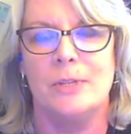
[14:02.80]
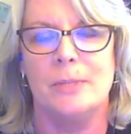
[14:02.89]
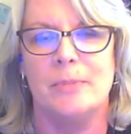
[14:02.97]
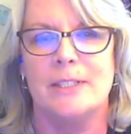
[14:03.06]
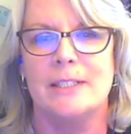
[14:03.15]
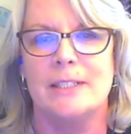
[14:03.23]

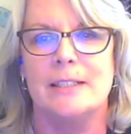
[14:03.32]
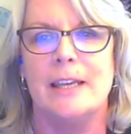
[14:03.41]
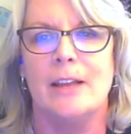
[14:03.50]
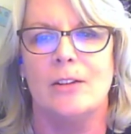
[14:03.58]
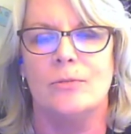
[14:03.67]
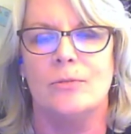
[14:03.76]
doing business
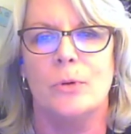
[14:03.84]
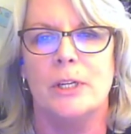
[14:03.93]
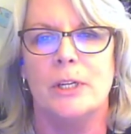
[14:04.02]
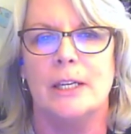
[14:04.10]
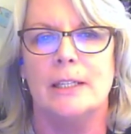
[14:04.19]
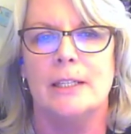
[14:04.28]
in
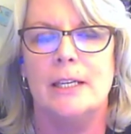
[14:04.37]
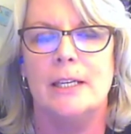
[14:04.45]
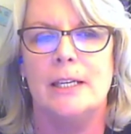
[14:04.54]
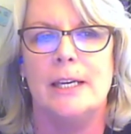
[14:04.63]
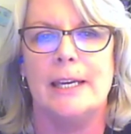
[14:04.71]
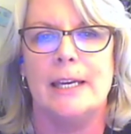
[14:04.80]
California
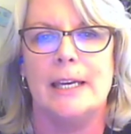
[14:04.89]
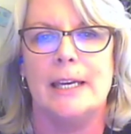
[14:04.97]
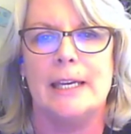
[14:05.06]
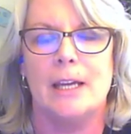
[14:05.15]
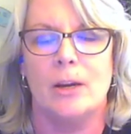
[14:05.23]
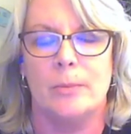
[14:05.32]

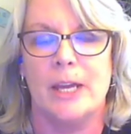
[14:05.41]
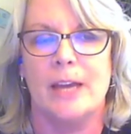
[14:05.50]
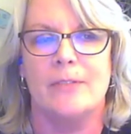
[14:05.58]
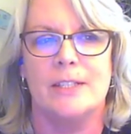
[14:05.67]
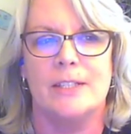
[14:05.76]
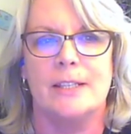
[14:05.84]
on
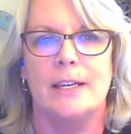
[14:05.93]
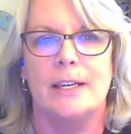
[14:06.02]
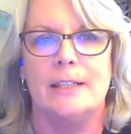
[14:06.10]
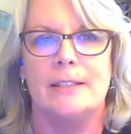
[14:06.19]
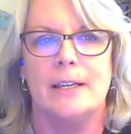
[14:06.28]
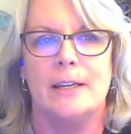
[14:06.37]
behalf of
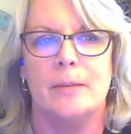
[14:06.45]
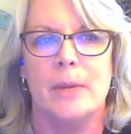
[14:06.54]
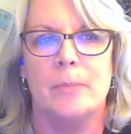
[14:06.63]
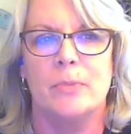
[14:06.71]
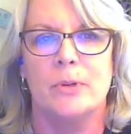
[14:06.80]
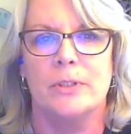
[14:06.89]
site
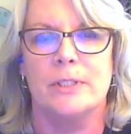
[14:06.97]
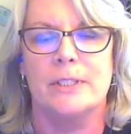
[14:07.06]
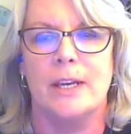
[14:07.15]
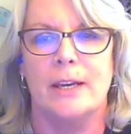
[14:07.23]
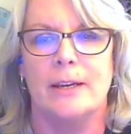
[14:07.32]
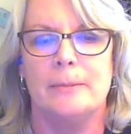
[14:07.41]

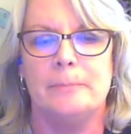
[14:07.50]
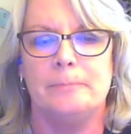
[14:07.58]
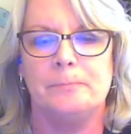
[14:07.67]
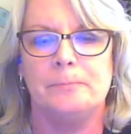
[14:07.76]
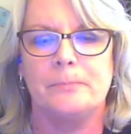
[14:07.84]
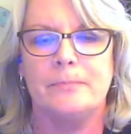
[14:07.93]
members,
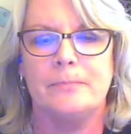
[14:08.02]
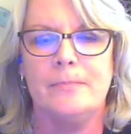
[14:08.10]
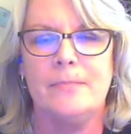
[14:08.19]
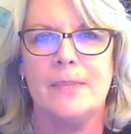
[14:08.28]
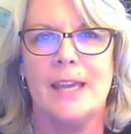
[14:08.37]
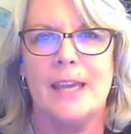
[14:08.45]

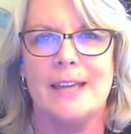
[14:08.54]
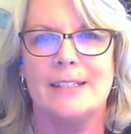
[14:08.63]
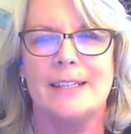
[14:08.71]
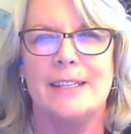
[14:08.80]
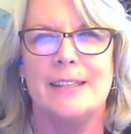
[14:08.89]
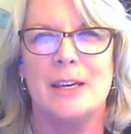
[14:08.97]

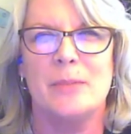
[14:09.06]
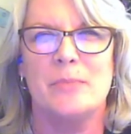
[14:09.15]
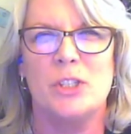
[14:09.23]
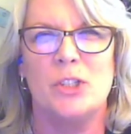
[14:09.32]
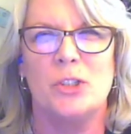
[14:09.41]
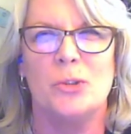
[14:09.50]
asking
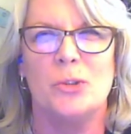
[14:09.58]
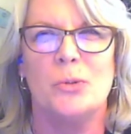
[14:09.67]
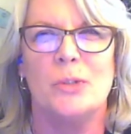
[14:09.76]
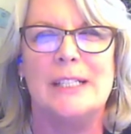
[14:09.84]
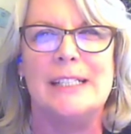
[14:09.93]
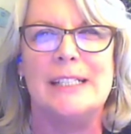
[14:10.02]
them
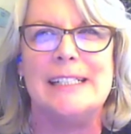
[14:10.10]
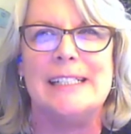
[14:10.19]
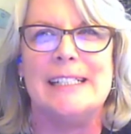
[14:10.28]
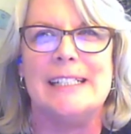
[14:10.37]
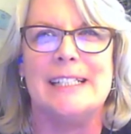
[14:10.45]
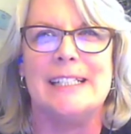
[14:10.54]
to
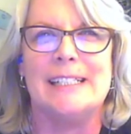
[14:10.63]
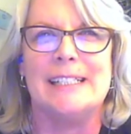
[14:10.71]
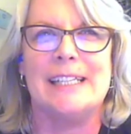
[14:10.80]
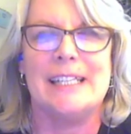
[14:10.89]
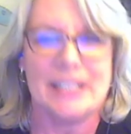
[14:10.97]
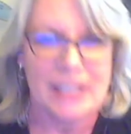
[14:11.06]

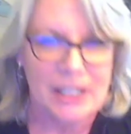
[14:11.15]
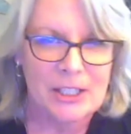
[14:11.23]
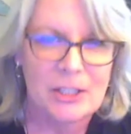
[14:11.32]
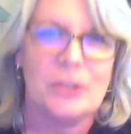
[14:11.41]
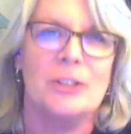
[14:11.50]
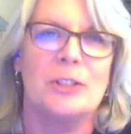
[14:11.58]

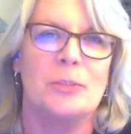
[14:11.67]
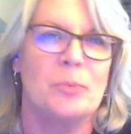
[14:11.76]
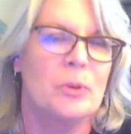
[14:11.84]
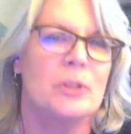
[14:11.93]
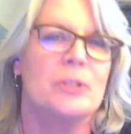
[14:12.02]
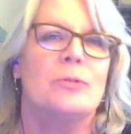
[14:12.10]
continue to
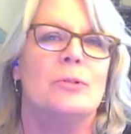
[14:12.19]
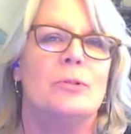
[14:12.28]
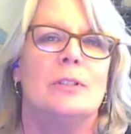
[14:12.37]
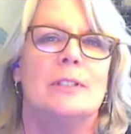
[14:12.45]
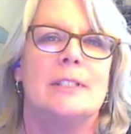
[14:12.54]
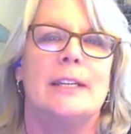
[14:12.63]
support
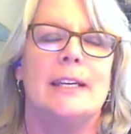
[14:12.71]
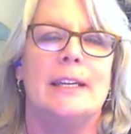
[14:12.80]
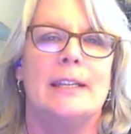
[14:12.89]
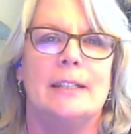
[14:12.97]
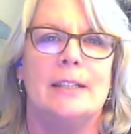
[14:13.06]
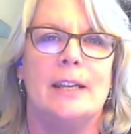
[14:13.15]
schools
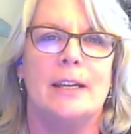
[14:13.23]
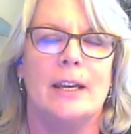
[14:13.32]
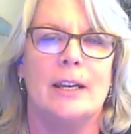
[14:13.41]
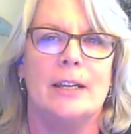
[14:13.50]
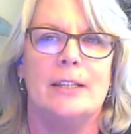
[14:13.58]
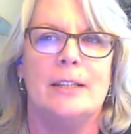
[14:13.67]
and
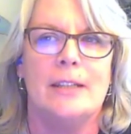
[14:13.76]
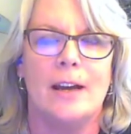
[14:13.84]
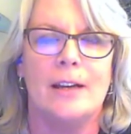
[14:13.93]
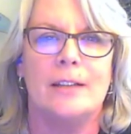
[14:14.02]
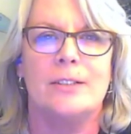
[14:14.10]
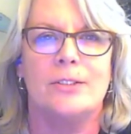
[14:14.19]

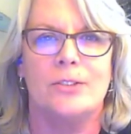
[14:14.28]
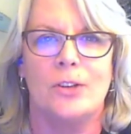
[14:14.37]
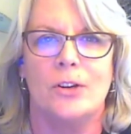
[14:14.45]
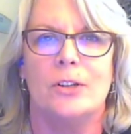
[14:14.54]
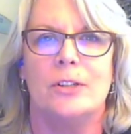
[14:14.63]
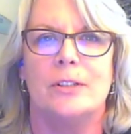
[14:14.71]
not
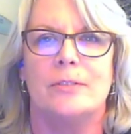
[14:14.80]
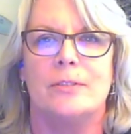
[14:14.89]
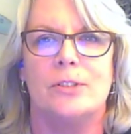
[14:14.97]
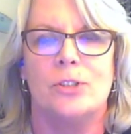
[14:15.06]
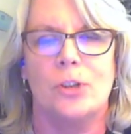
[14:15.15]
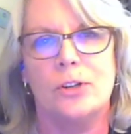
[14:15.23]
start
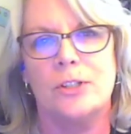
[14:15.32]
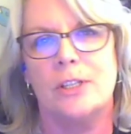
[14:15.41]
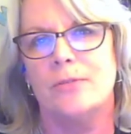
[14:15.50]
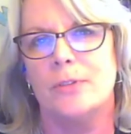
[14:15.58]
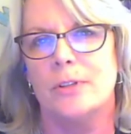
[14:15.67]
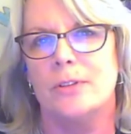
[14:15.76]

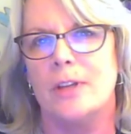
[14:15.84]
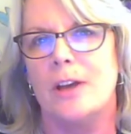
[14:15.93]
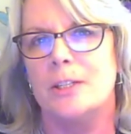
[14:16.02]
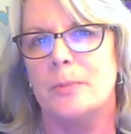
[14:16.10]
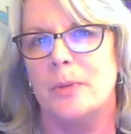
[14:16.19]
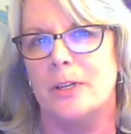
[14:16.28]
charging for those
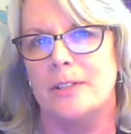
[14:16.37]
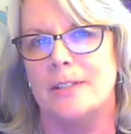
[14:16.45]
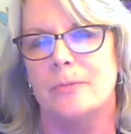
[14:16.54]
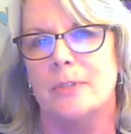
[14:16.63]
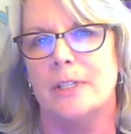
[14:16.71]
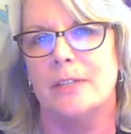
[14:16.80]

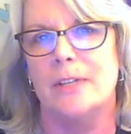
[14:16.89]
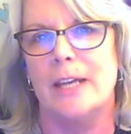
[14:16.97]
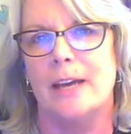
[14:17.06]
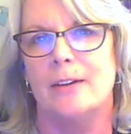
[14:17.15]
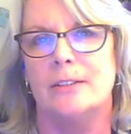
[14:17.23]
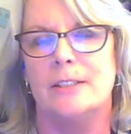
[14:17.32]
hotspots that were given
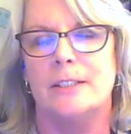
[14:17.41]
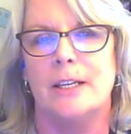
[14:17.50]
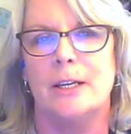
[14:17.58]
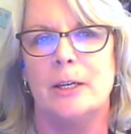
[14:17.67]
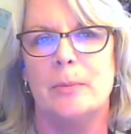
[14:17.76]
out.